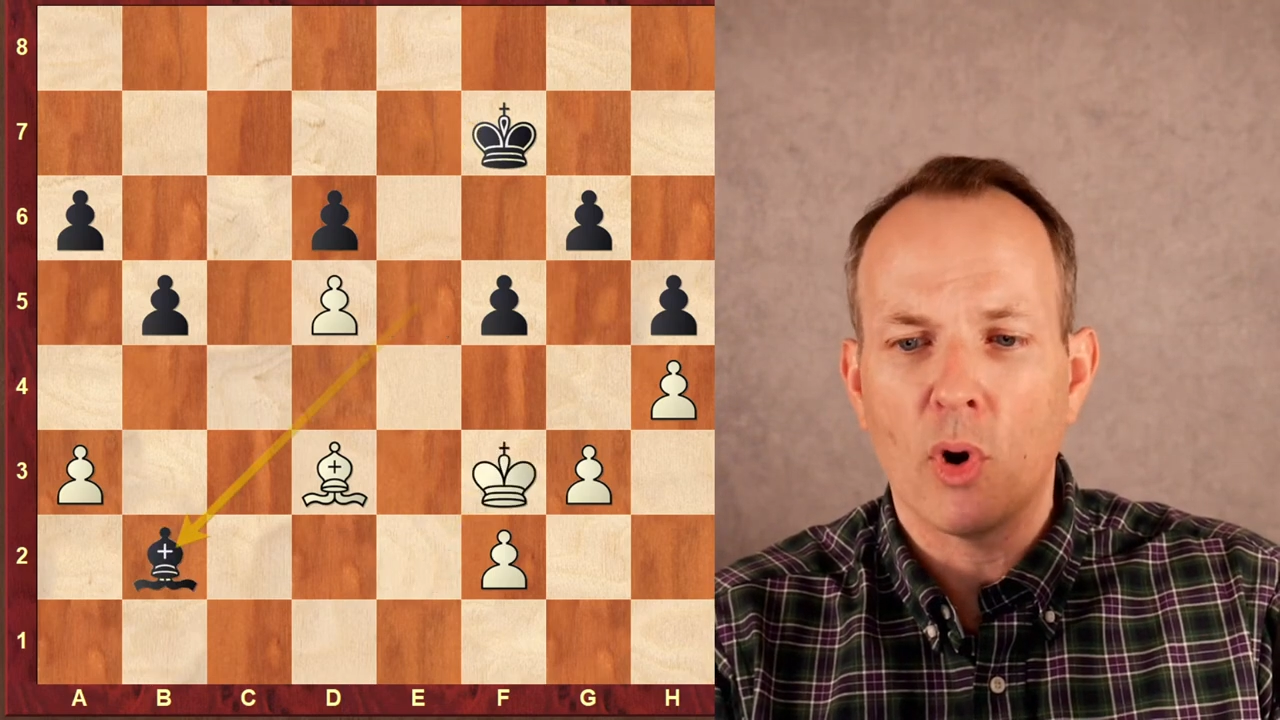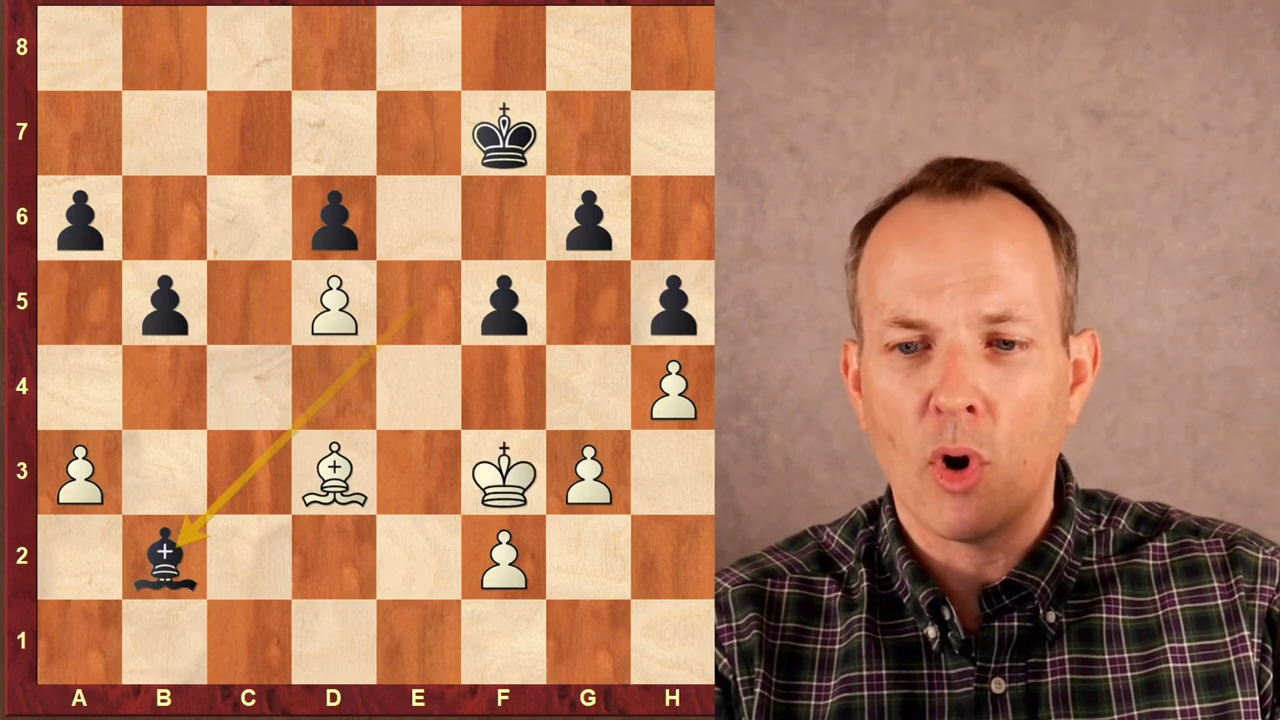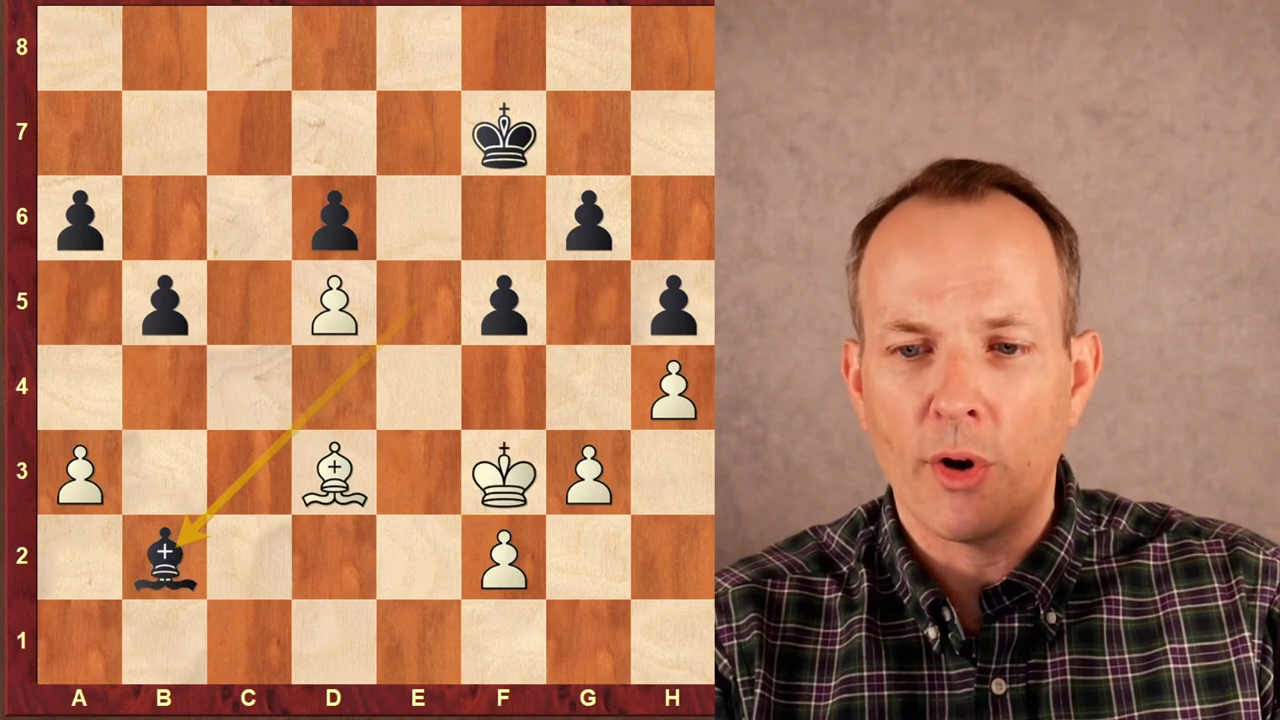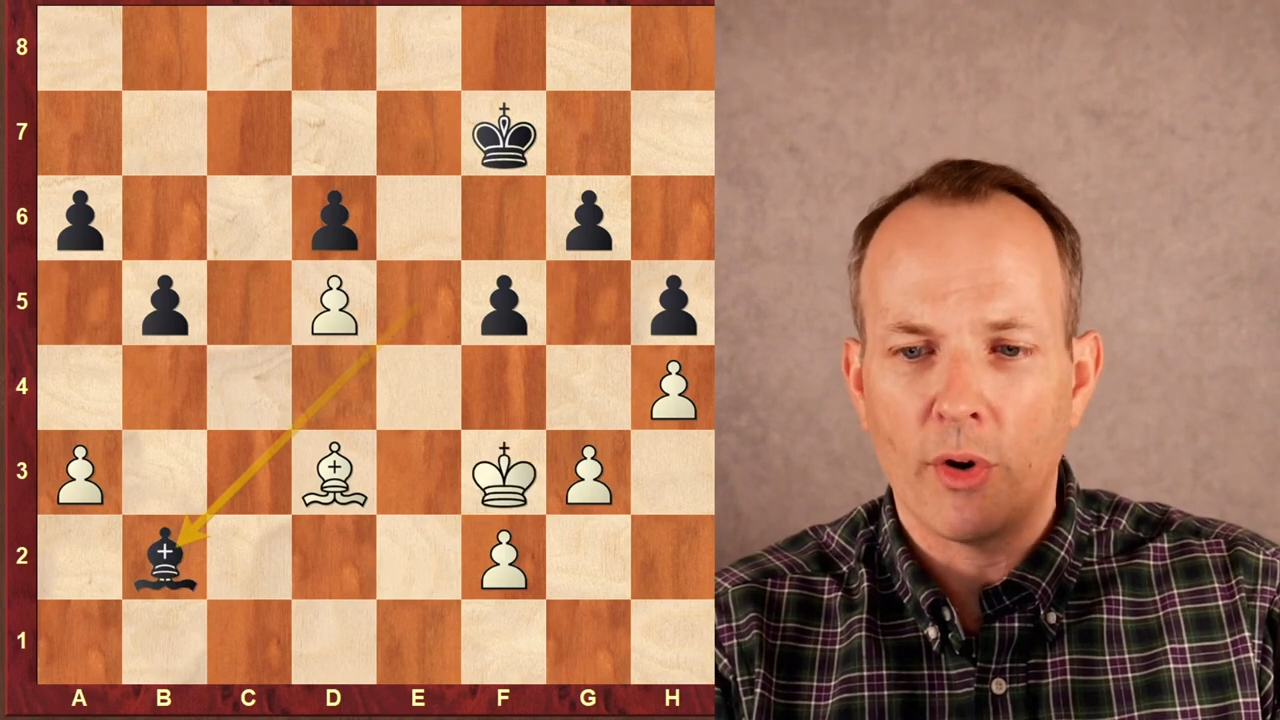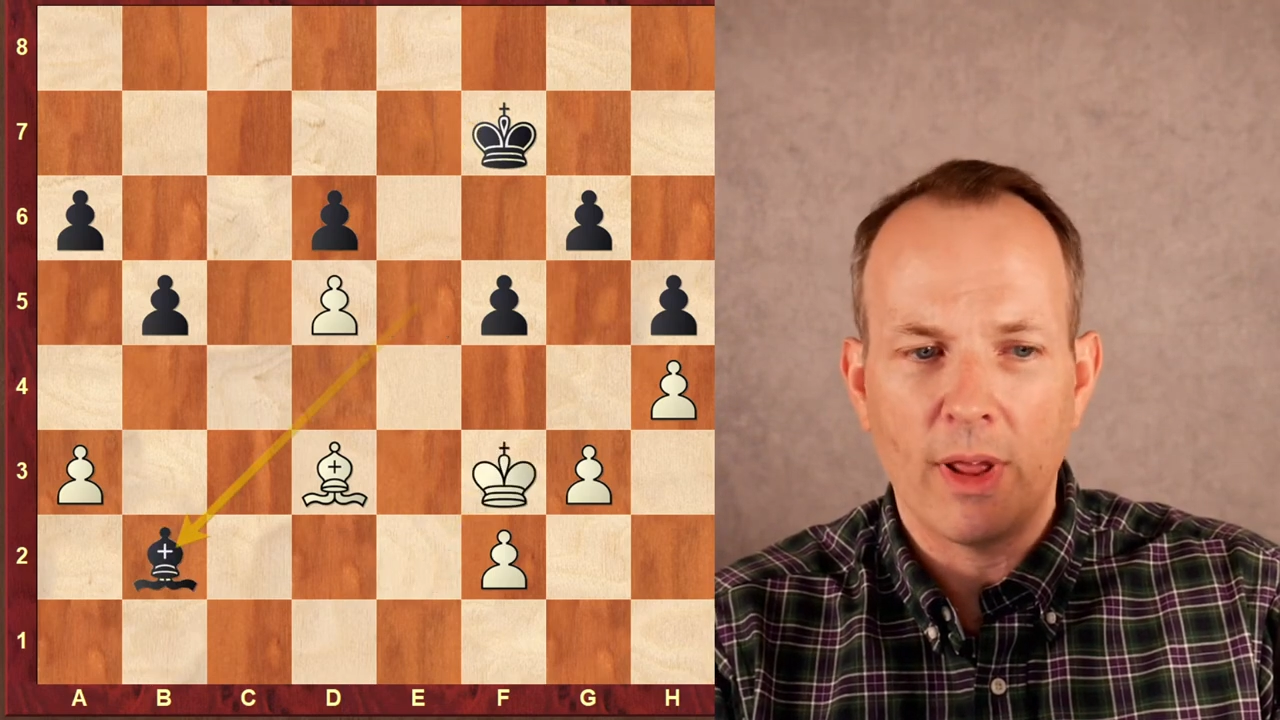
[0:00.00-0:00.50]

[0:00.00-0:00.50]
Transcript: pawn on